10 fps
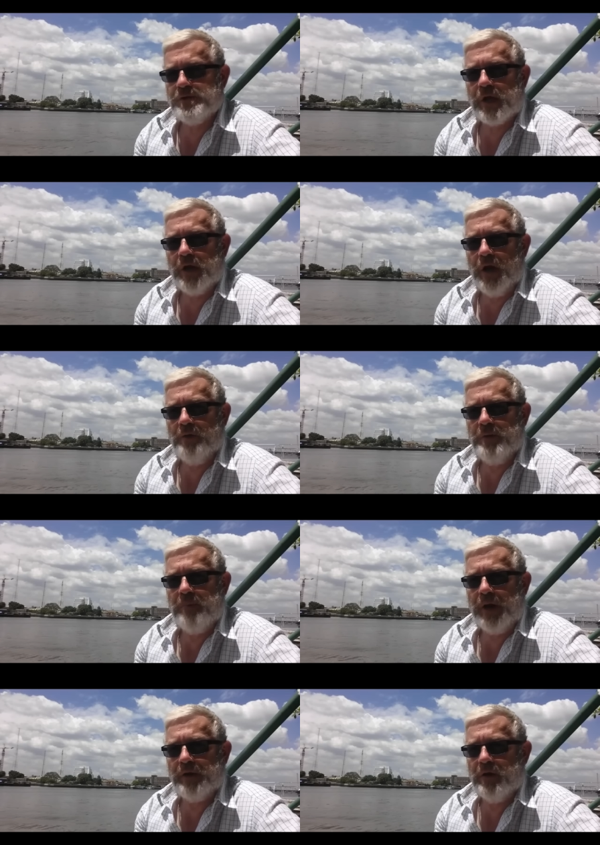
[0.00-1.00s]
second home in
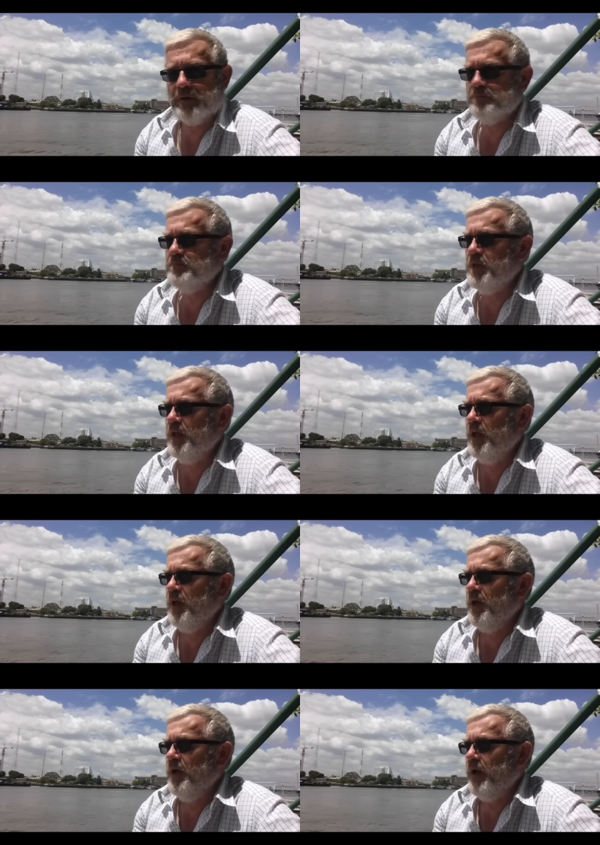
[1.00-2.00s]
Bangkok
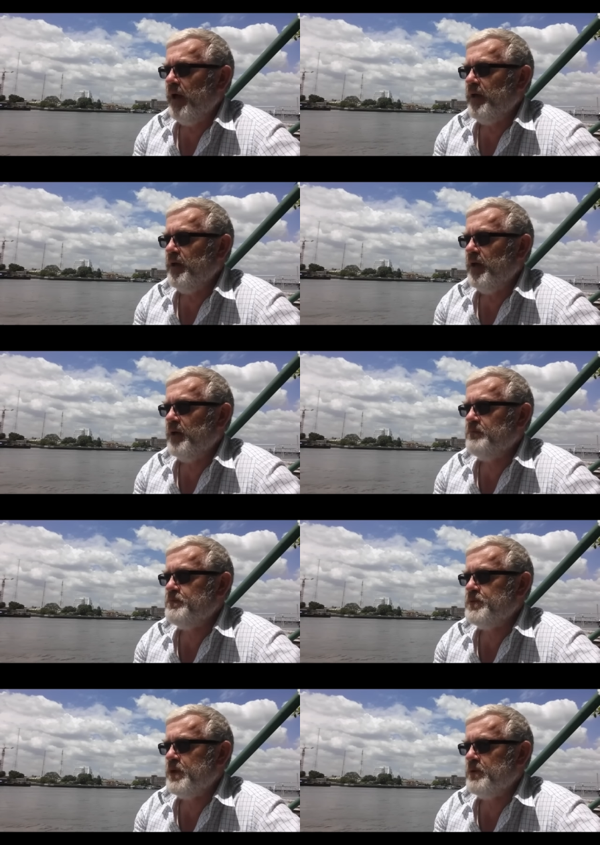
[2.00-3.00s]
and uh,
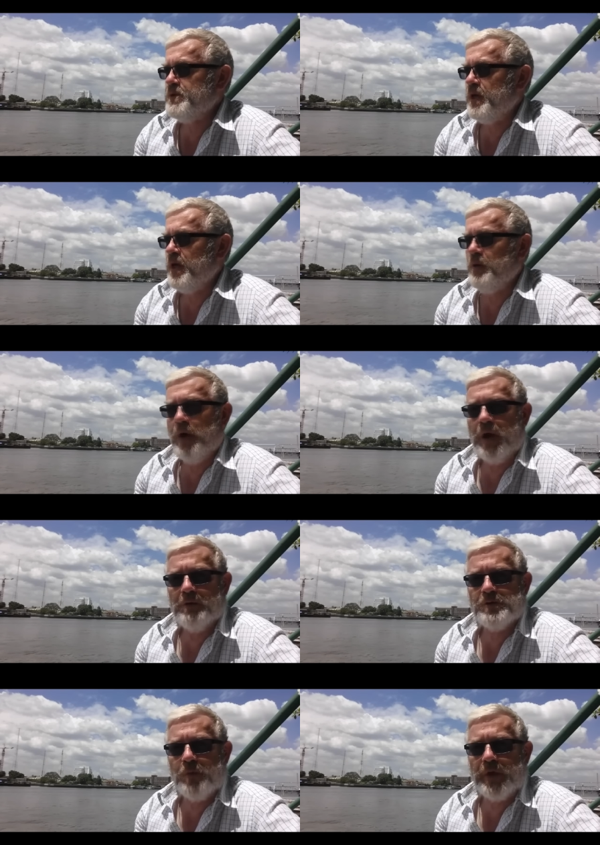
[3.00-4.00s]
she was here while I
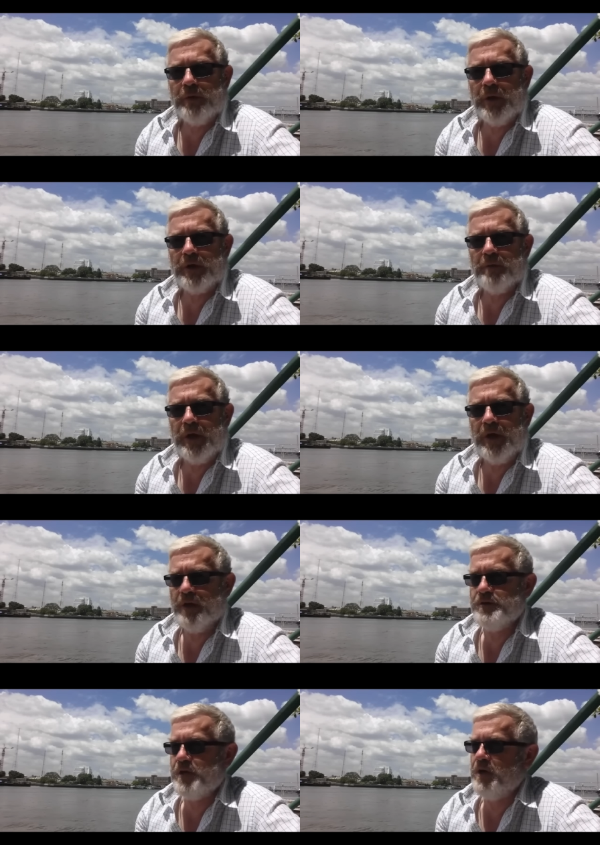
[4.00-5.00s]
was walking my
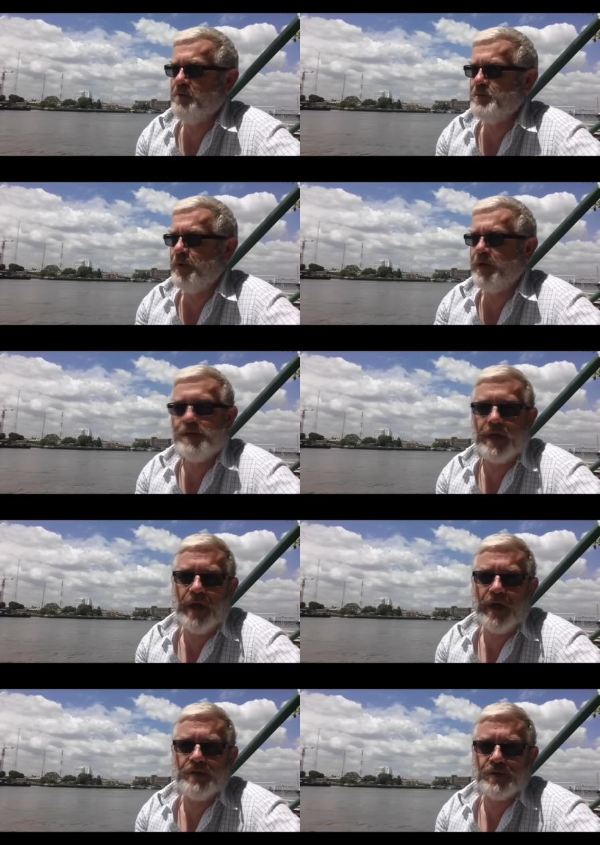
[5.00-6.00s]
Camino, so I'm spending 10
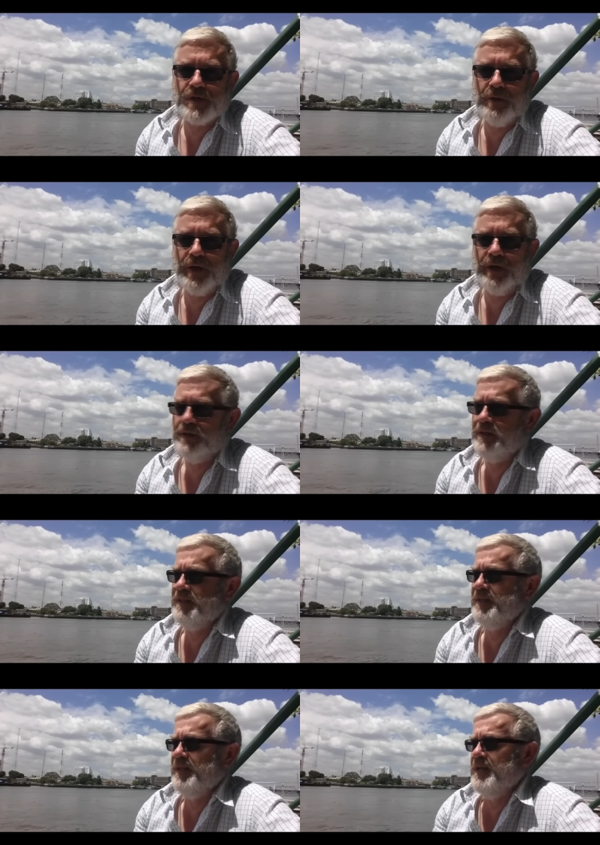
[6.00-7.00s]
days or so here
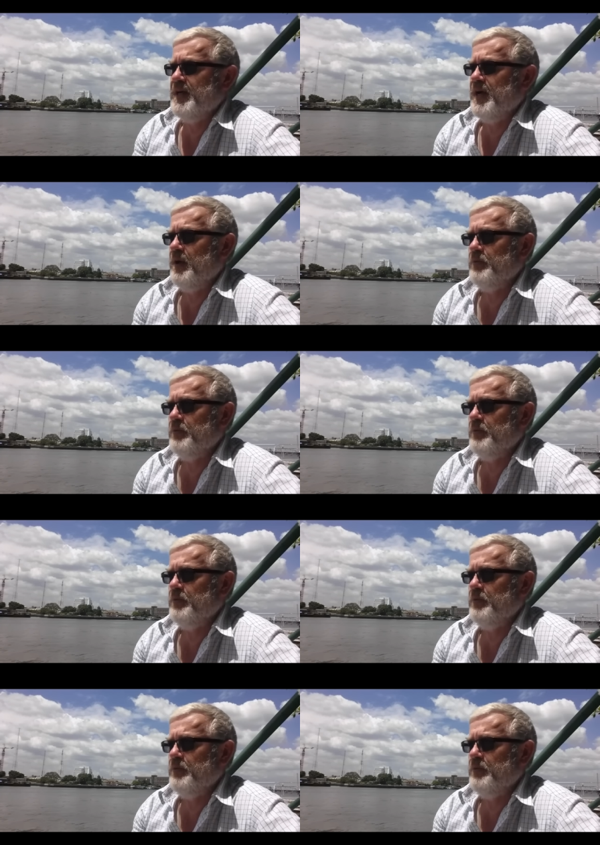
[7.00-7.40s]
uh,